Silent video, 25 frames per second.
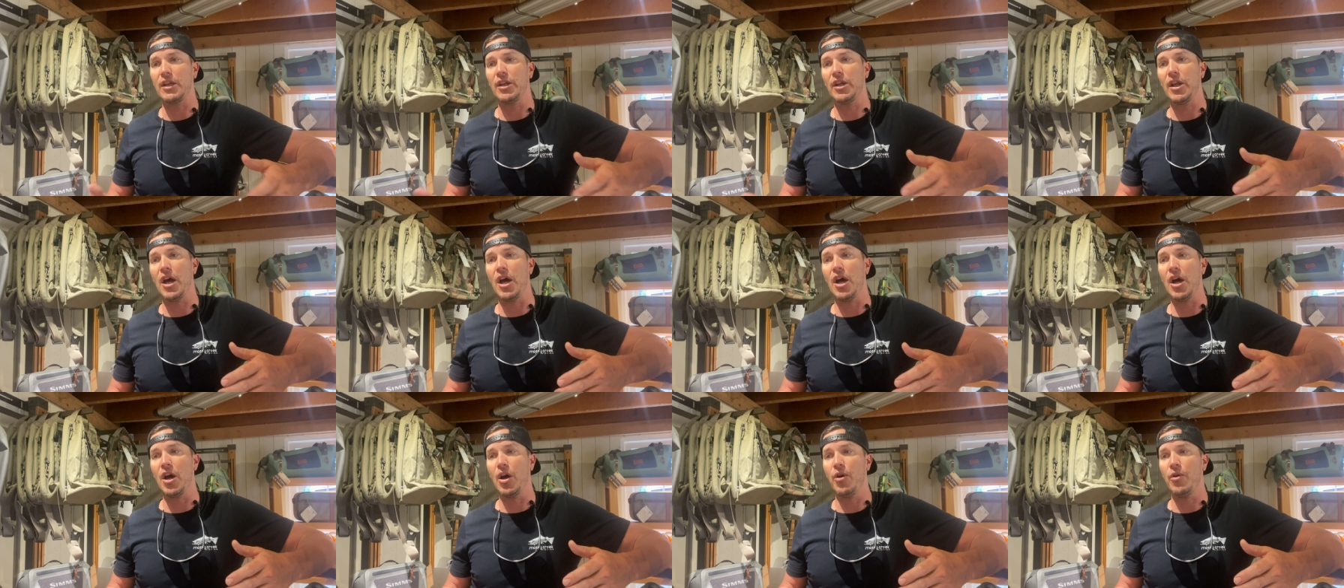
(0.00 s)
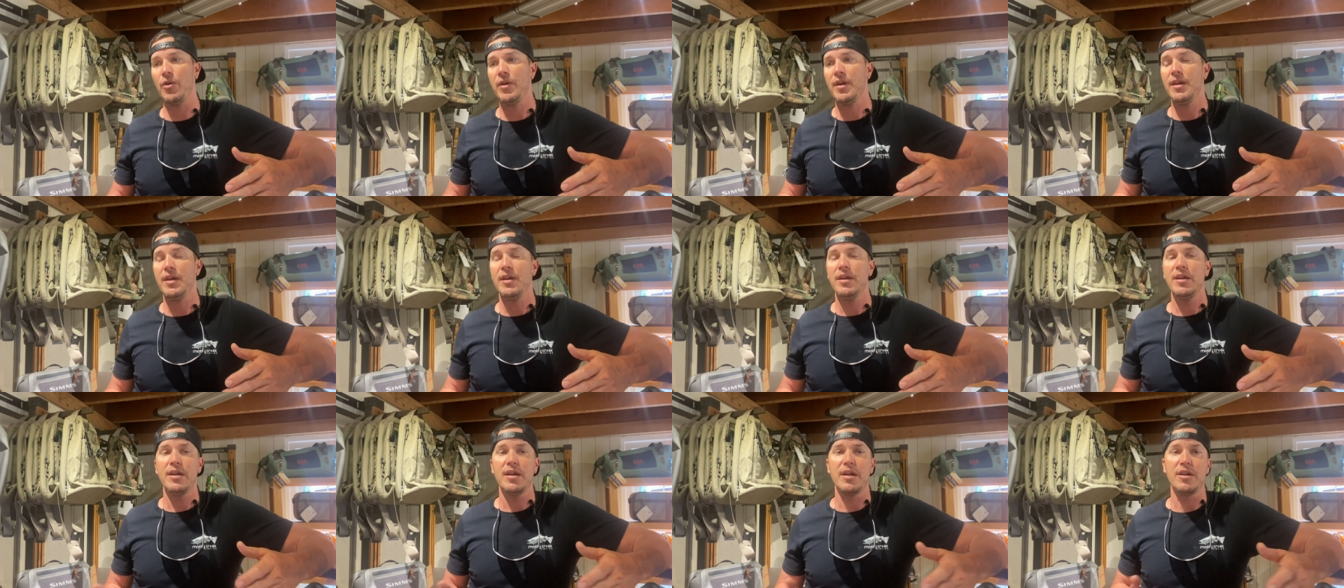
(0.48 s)
low.
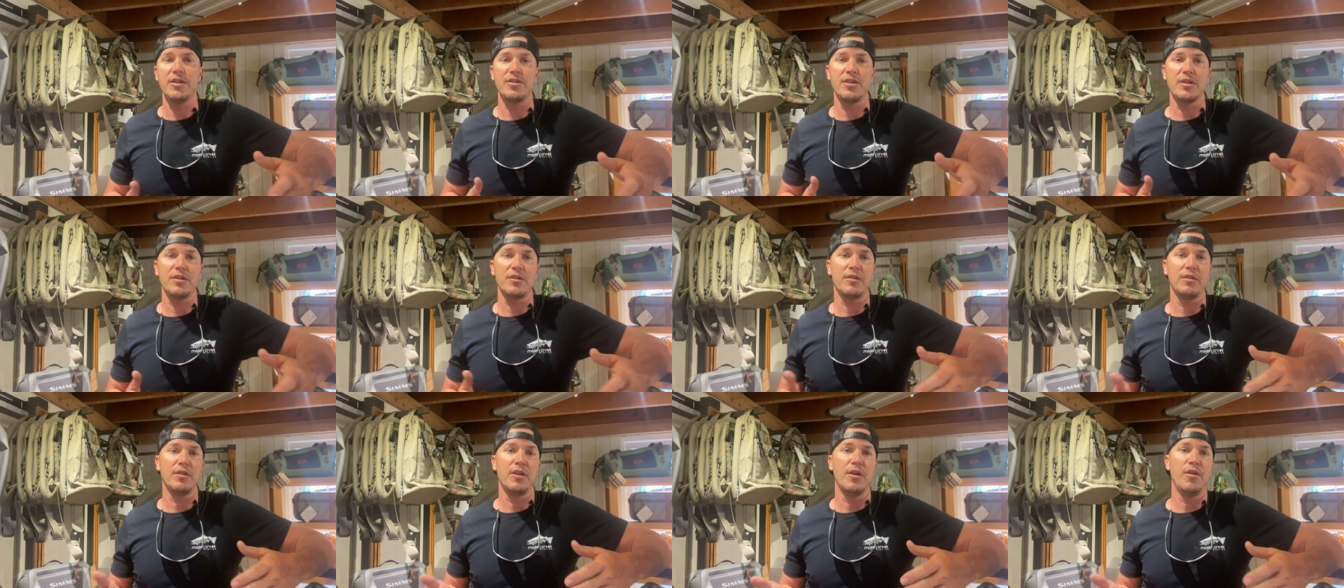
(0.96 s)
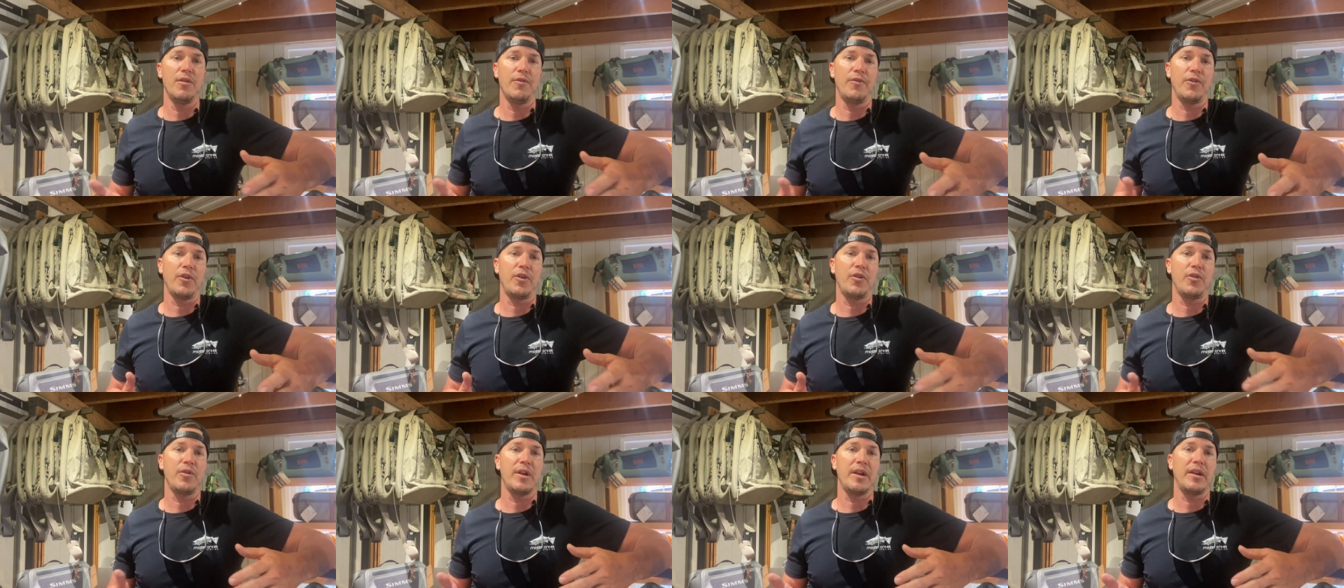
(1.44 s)
It's just low for
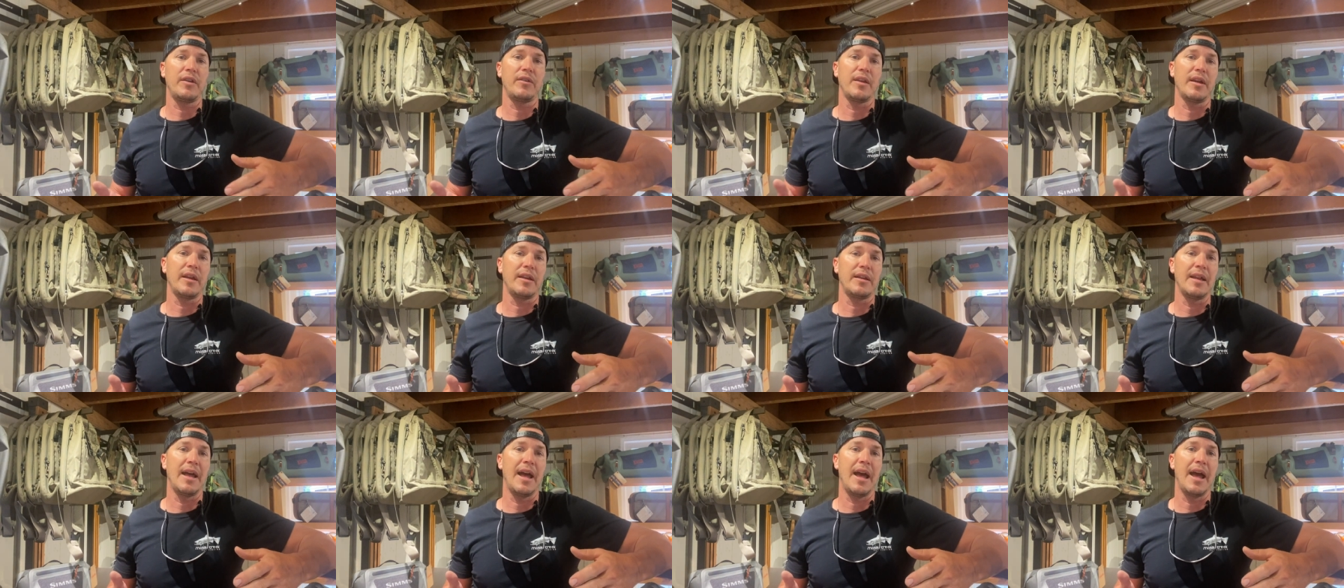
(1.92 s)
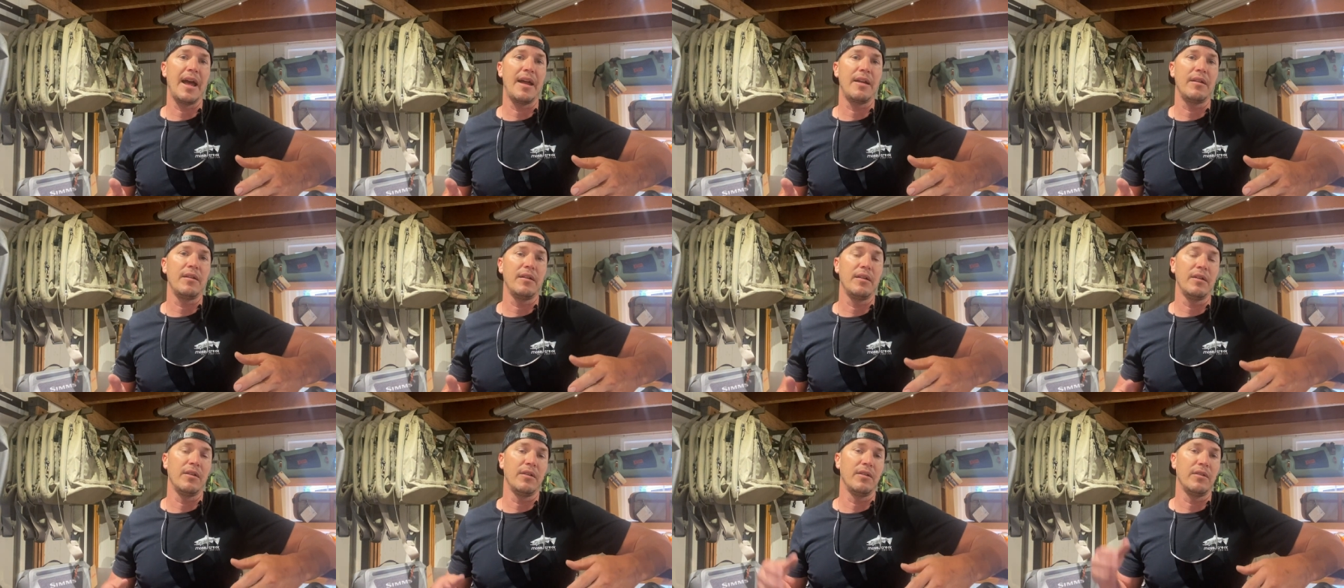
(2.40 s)
creeks like that
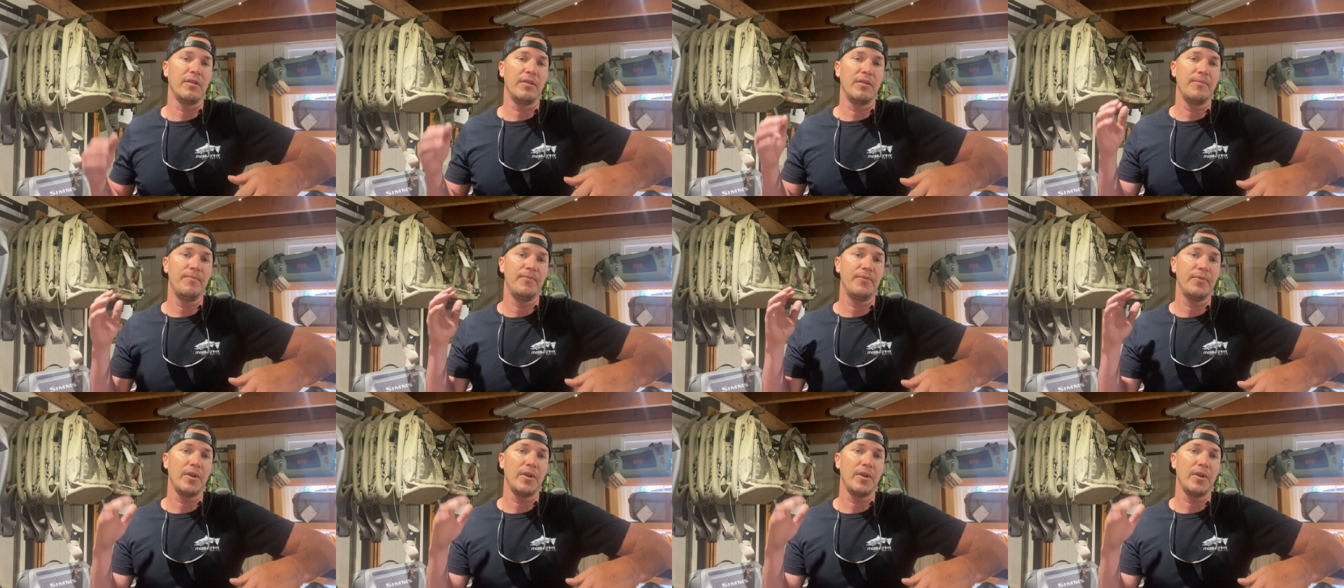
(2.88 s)
is